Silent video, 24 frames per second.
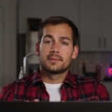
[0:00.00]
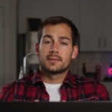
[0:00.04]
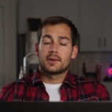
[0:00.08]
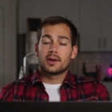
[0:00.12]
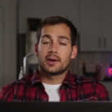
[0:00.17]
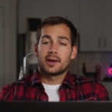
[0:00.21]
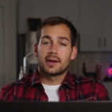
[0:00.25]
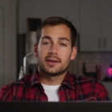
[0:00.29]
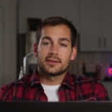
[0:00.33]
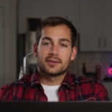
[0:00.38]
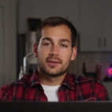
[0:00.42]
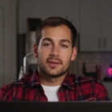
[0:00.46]

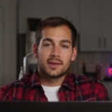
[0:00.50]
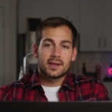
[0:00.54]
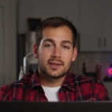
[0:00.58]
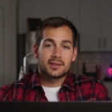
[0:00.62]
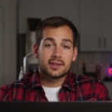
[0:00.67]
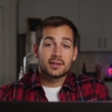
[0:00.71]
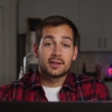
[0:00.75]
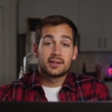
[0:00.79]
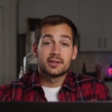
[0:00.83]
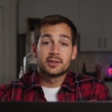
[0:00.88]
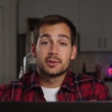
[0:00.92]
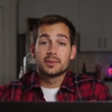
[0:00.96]
All right, so
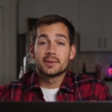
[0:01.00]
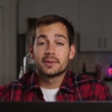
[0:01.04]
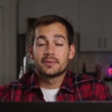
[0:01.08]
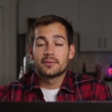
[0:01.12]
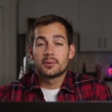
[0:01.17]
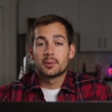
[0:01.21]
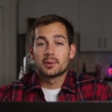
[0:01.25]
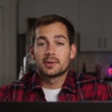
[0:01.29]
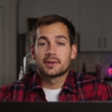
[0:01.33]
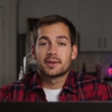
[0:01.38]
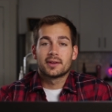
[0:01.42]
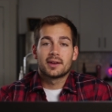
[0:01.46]
that's gonna do it
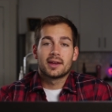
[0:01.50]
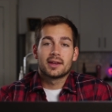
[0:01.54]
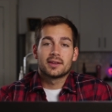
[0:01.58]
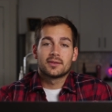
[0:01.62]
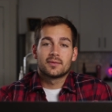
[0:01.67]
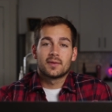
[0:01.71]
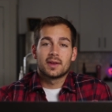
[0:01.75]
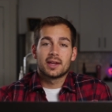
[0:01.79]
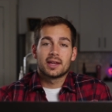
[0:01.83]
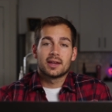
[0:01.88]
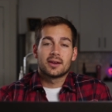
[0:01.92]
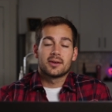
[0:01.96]
for
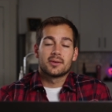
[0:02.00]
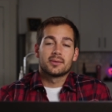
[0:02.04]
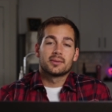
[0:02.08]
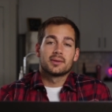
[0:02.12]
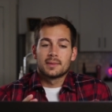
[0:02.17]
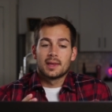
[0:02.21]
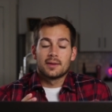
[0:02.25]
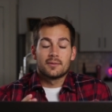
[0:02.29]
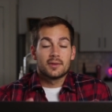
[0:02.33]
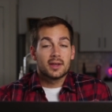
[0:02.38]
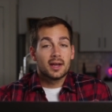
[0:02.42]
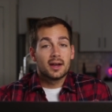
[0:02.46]
today's video.
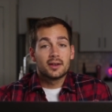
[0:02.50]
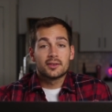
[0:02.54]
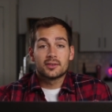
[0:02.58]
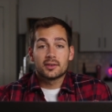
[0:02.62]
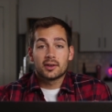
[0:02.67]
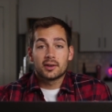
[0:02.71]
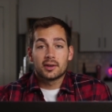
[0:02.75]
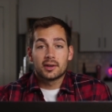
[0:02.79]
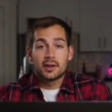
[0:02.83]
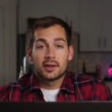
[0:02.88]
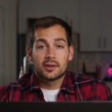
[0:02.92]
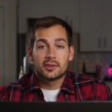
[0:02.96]
If you guys
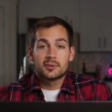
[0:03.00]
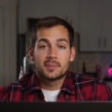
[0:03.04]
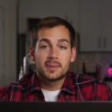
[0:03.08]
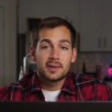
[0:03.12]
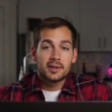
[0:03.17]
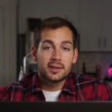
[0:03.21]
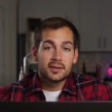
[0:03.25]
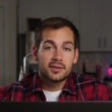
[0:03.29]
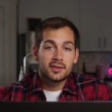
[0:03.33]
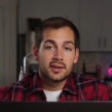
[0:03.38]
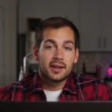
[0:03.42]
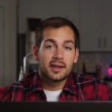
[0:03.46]
are
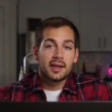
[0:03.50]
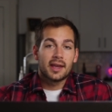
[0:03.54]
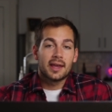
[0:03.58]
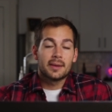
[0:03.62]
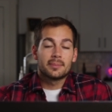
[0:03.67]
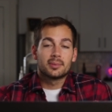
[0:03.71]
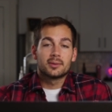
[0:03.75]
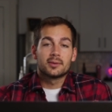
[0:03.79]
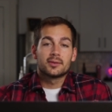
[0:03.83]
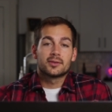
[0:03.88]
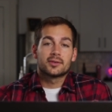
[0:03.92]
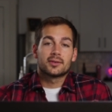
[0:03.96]
experiencing a
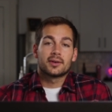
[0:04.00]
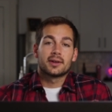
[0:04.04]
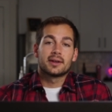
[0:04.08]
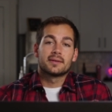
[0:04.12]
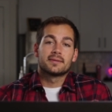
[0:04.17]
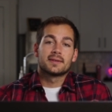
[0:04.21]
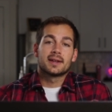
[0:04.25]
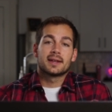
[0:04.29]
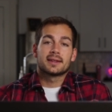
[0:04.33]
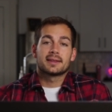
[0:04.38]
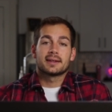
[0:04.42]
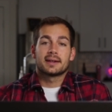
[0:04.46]
blue screen
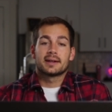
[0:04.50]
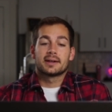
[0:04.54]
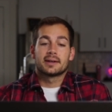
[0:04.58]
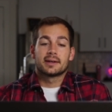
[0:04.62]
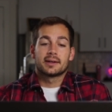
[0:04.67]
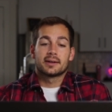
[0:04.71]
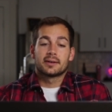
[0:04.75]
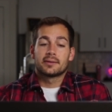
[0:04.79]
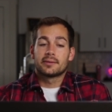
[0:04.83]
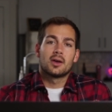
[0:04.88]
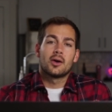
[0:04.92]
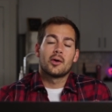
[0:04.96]
of death
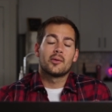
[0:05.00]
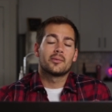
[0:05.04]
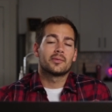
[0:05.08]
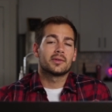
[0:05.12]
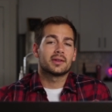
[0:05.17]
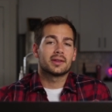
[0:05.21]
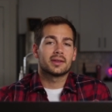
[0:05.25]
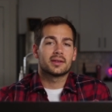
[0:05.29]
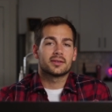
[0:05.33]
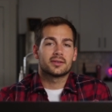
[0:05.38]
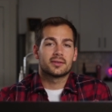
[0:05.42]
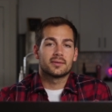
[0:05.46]
error,
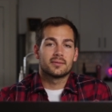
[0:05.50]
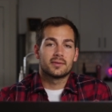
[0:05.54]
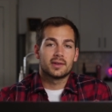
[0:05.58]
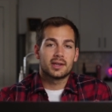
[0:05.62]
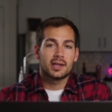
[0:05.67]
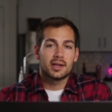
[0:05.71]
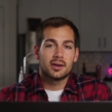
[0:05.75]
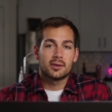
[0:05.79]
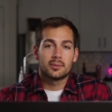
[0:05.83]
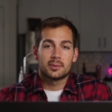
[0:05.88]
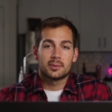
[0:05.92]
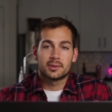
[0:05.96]
hopefully this
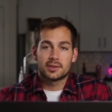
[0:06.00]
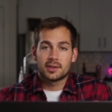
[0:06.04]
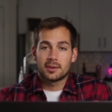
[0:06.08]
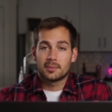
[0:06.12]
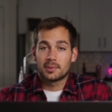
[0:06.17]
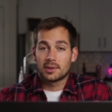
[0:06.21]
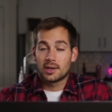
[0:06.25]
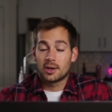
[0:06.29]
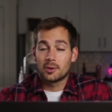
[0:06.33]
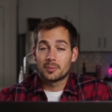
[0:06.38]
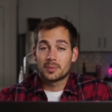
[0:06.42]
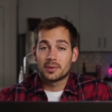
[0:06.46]
video was
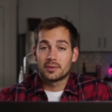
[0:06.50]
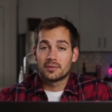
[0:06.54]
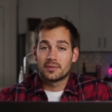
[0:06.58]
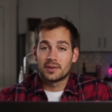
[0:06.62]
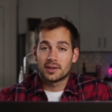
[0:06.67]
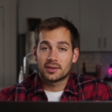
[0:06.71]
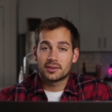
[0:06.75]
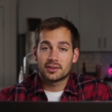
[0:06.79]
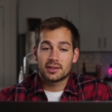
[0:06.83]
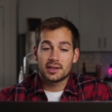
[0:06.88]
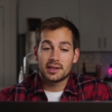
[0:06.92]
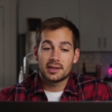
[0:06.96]
able to help you
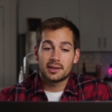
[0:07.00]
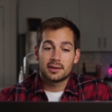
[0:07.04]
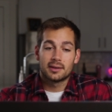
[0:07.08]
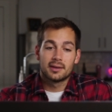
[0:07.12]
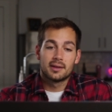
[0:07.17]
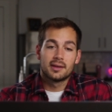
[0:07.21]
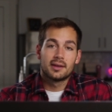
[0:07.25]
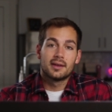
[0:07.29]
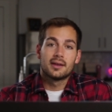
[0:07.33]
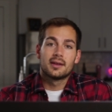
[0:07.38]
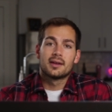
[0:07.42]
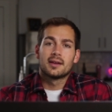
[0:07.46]
fix that.
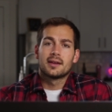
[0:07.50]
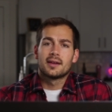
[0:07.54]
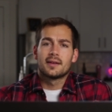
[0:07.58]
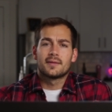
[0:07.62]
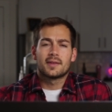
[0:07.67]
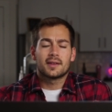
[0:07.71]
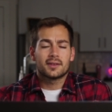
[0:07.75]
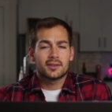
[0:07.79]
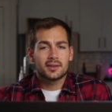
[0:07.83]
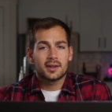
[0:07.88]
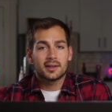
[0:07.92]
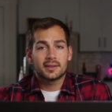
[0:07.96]
If
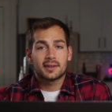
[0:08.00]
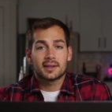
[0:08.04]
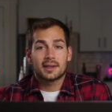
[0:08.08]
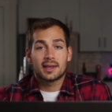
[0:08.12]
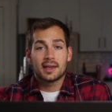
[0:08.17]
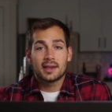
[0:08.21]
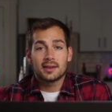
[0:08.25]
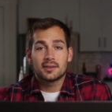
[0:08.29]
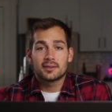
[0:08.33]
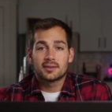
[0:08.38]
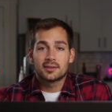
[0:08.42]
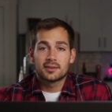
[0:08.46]
that's not the
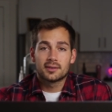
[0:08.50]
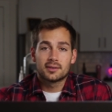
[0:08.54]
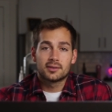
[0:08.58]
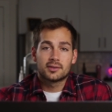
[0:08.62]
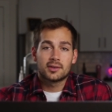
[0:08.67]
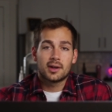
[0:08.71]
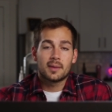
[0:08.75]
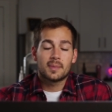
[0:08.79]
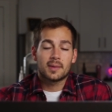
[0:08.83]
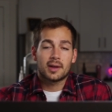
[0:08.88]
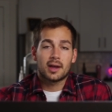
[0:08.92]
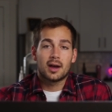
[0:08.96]
case,
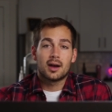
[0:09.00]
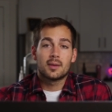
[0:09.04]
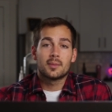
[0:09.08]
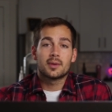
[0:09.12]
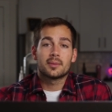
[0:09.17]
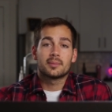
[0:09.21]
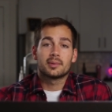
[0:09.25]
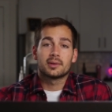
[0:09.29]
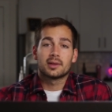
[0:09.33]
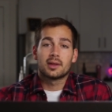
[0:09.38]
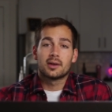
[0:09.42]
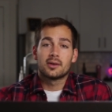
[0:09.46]
drop a
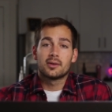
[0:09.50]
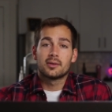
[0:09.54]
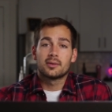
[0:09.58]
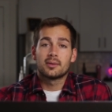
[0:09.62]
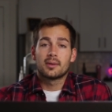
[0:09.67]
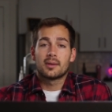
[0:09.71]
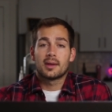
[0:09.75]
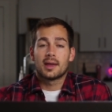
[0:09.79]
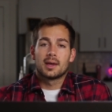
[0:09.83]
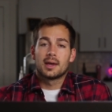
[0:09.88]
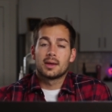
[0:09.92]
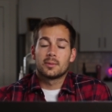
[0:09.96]
comment
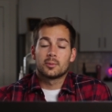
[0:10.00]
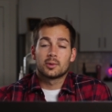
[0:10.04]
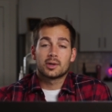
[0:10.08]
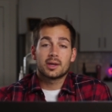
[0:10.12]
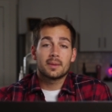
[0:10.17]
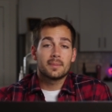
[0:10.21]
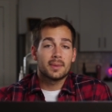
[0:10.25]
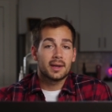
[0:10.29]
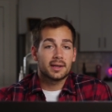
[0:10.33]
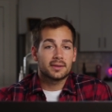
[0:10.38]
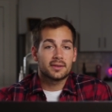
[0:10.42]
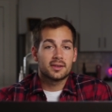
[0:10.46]
below, and we'll
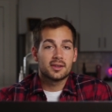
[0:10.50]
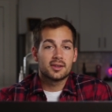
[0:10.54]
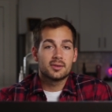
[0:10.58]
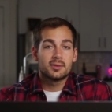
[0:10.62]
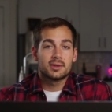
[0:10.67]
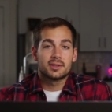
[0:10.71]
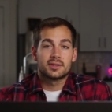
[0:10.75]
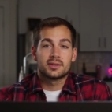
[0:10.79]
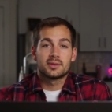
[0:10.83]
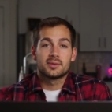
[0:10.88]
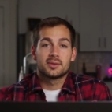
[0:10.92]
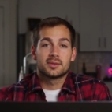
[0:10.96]
get back to you
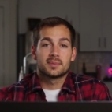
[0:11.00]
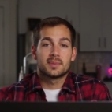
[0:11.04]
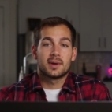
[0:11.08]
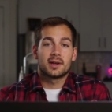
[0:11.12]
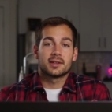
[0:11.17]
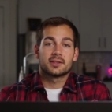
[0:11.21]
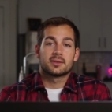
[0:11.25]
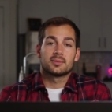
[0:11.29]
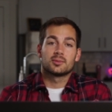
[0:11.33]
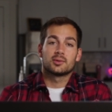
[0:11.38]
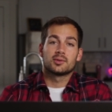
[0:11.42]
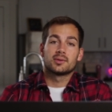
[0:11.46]
as soon as
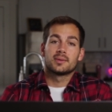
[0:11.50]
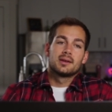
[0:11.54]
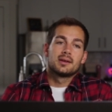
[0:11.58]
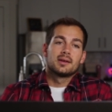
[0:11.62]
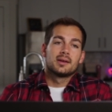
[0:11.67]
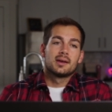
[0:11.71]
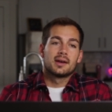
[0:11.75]
possible.